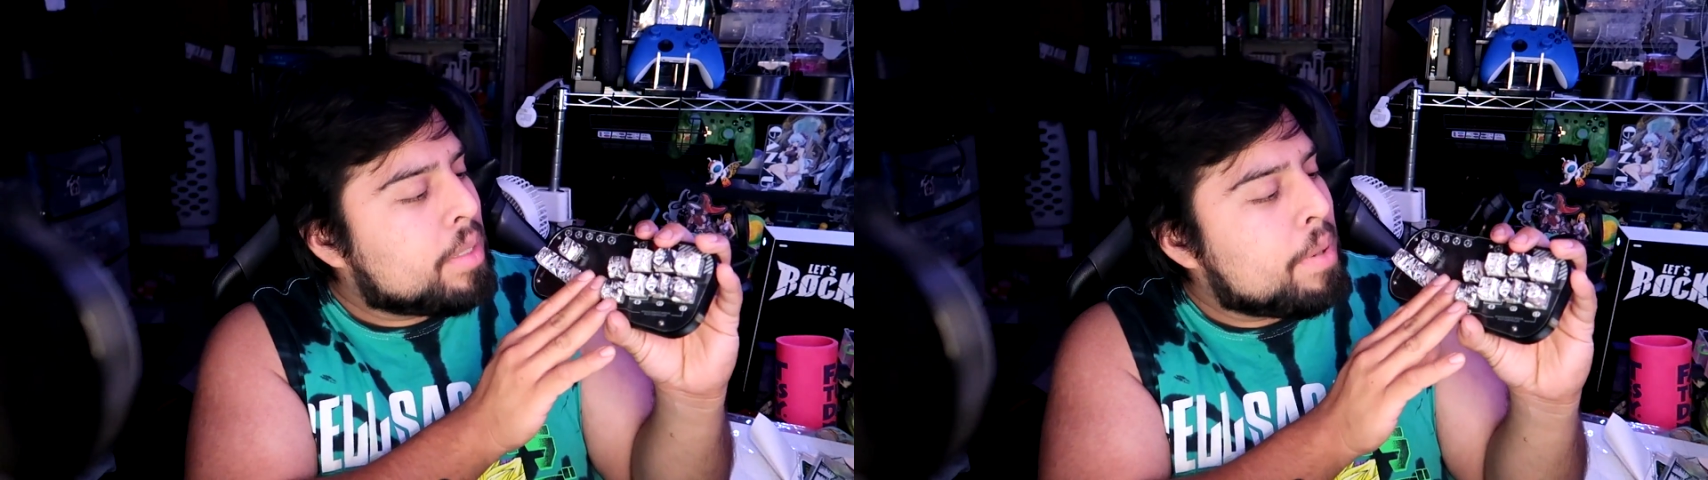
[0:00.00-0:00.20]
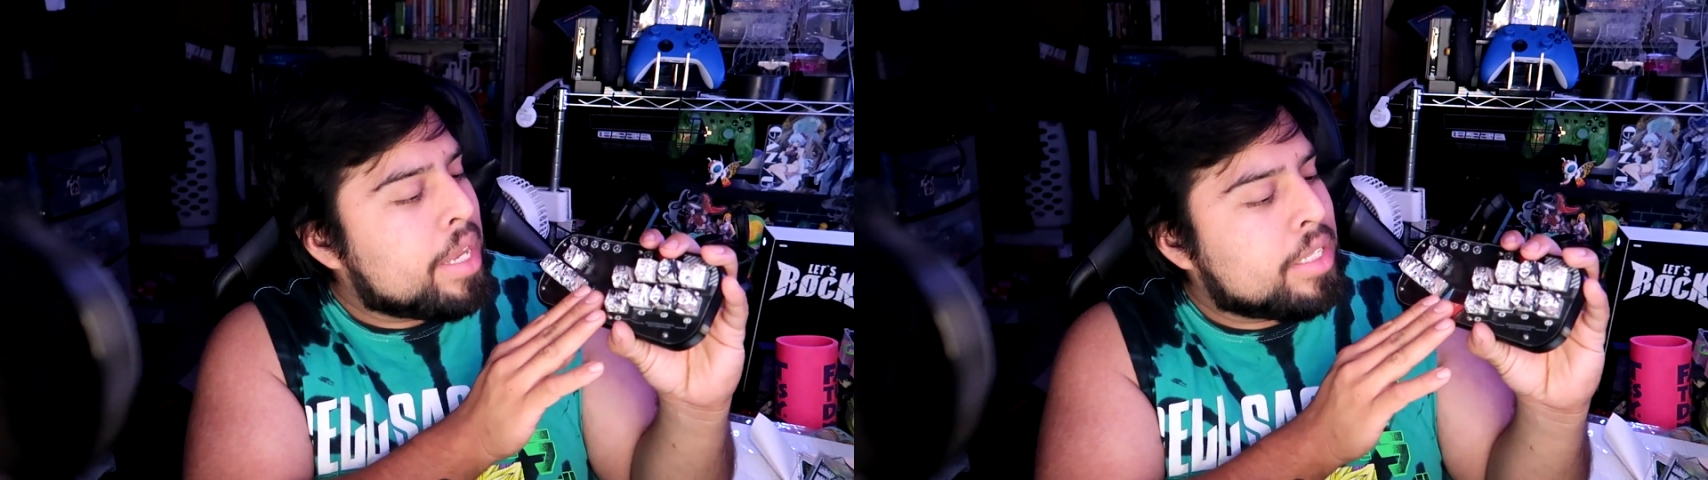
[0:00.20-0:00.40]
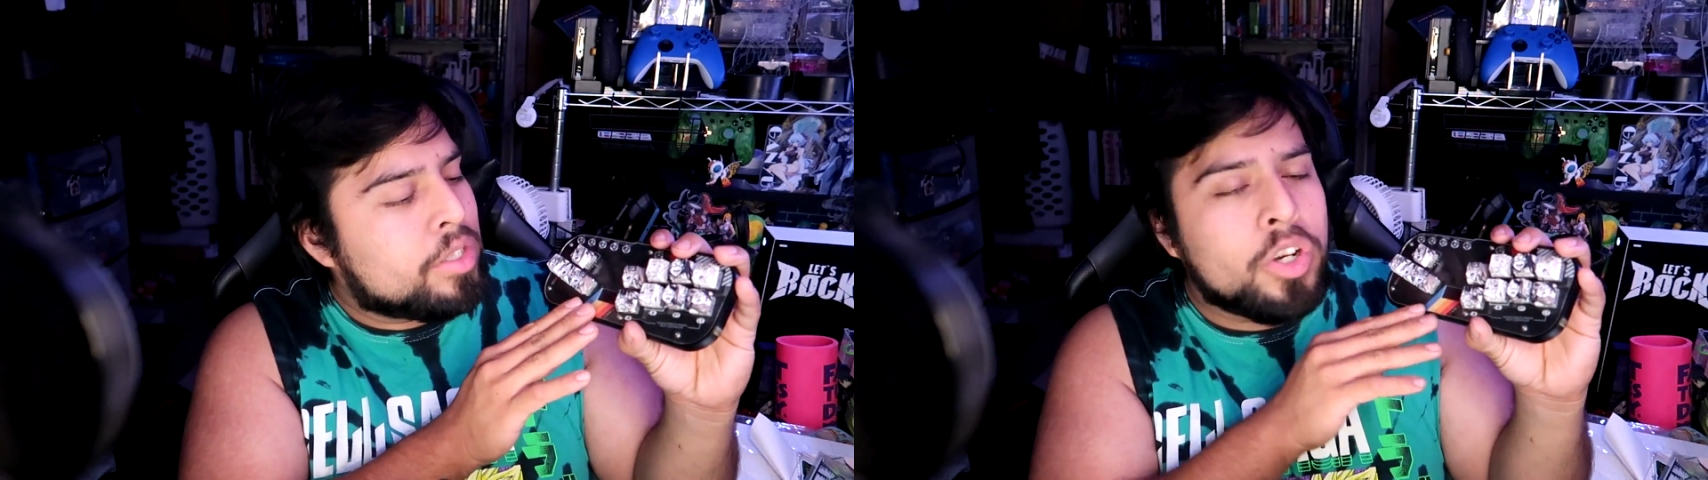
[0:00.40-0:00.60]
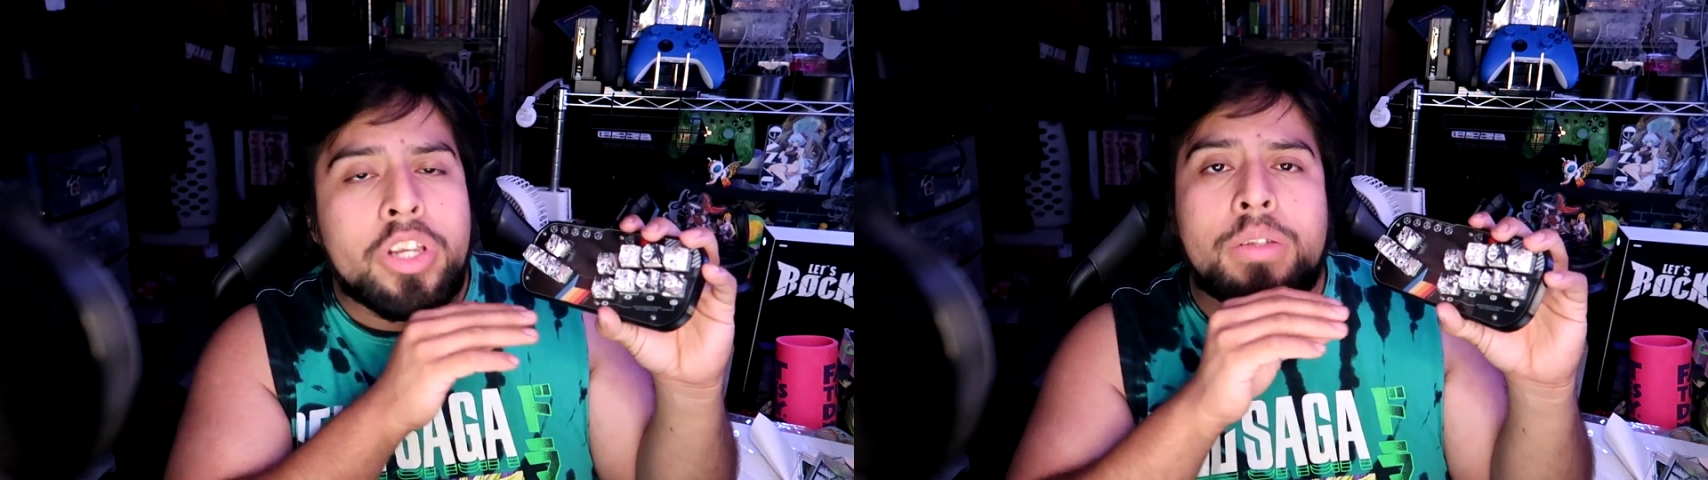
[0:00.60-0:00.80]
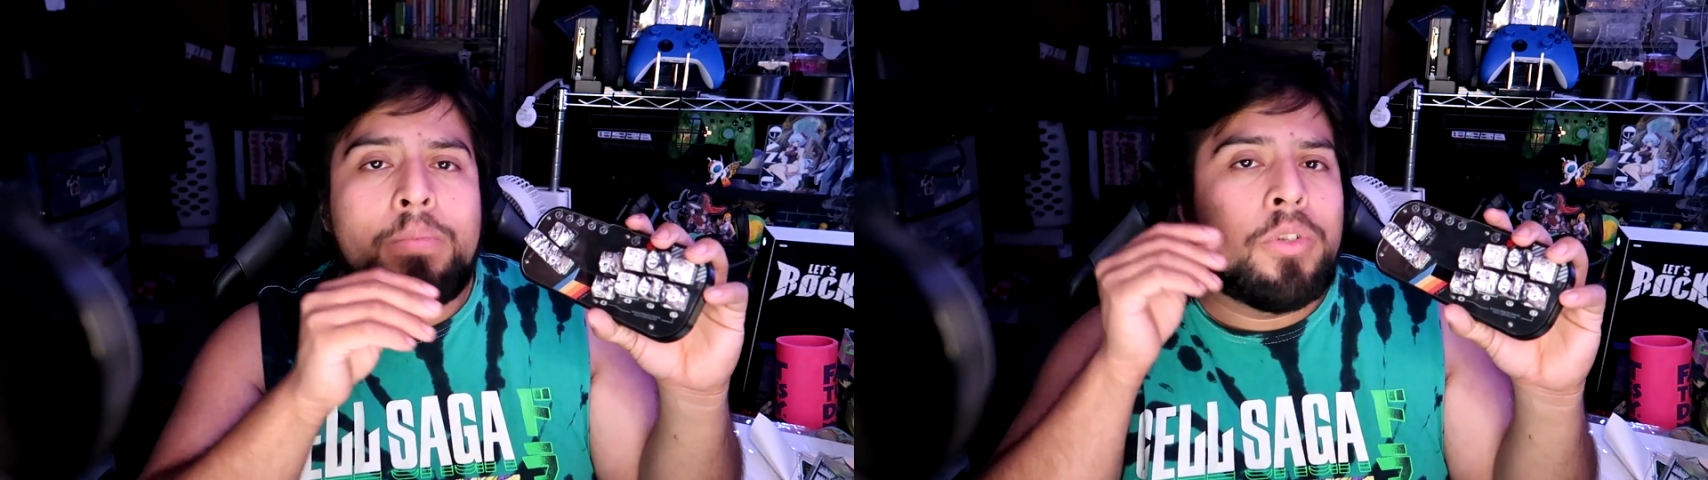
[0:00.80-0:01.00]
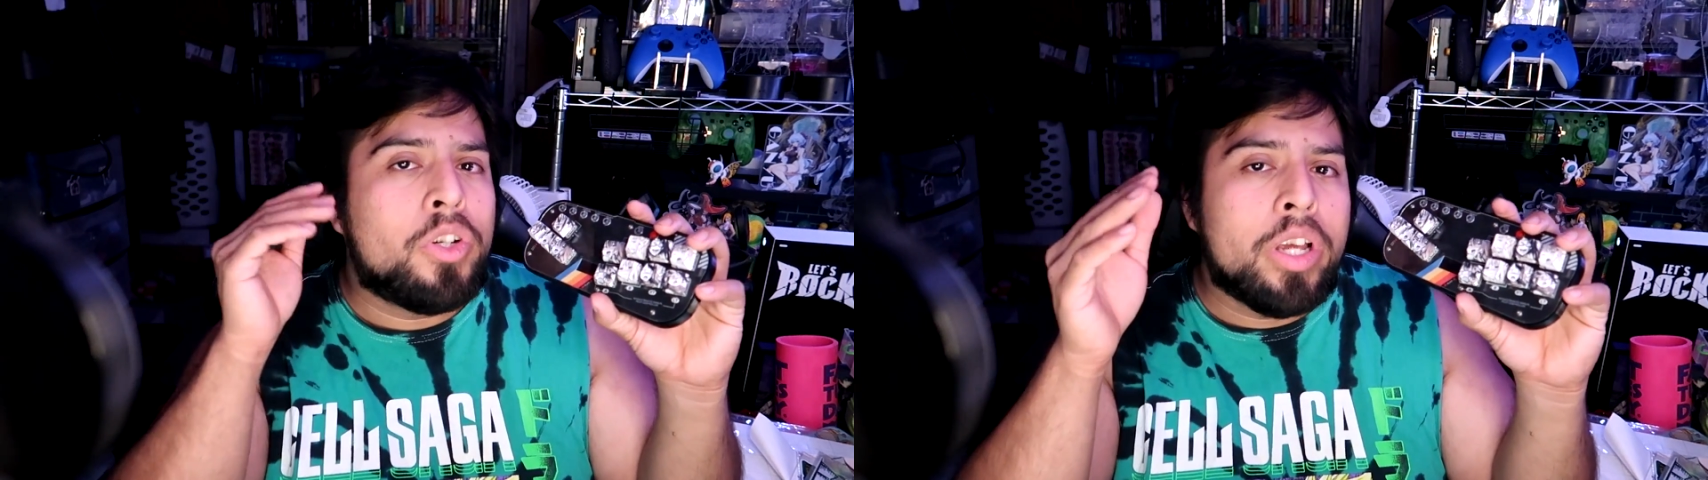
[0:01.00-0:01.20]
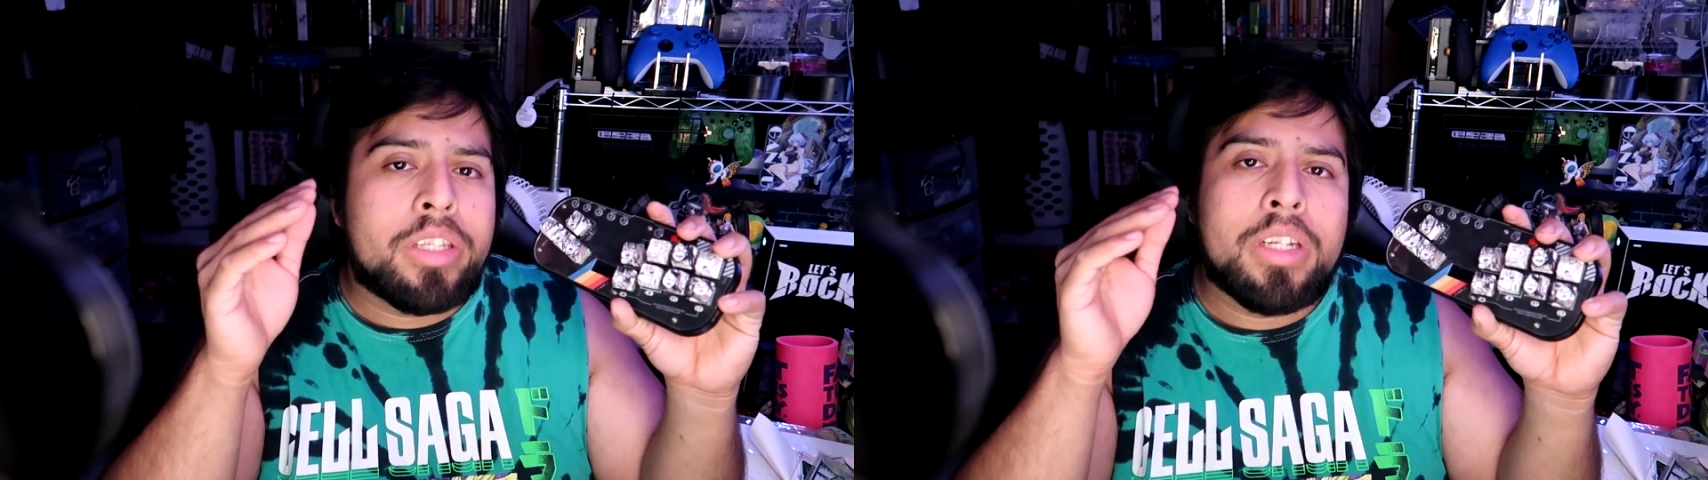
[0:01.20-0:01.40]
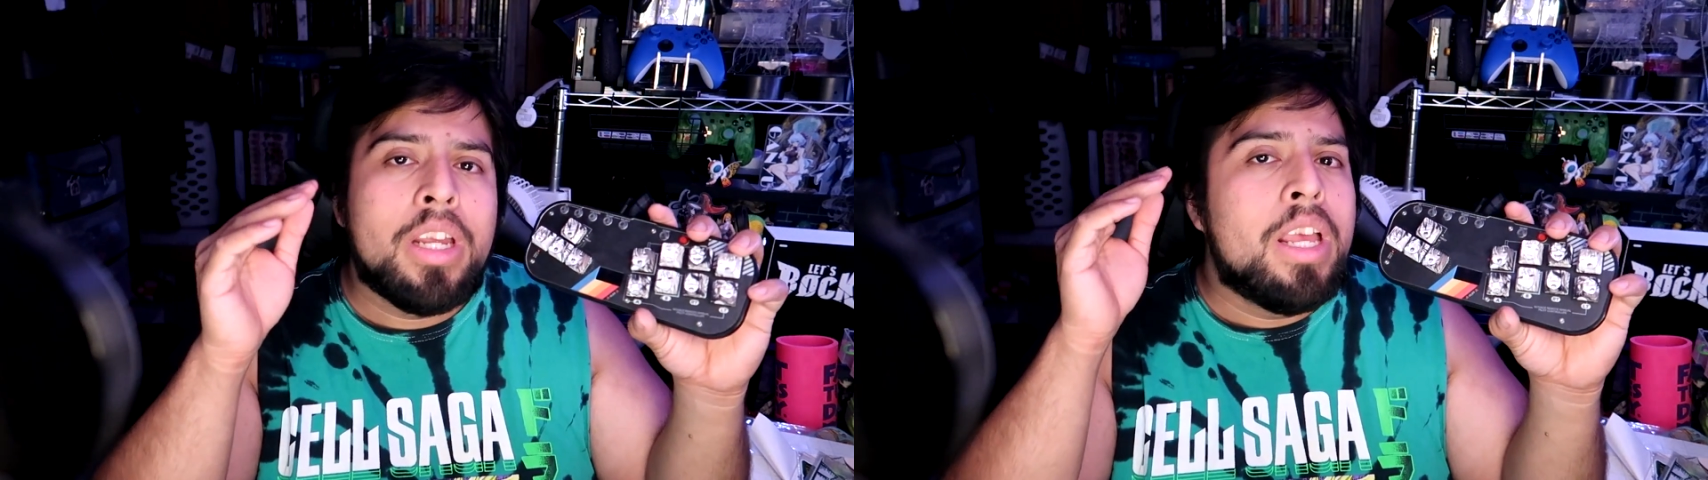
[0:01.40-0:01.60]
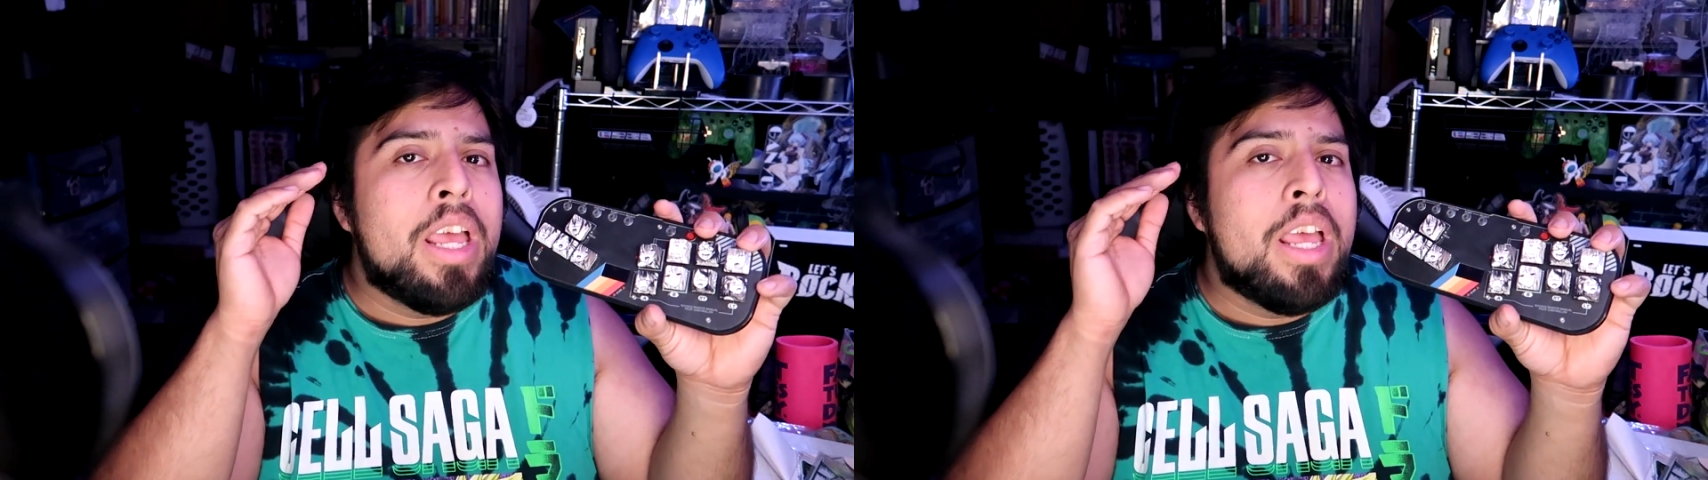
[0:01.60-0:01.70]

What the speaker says: pads. Trust.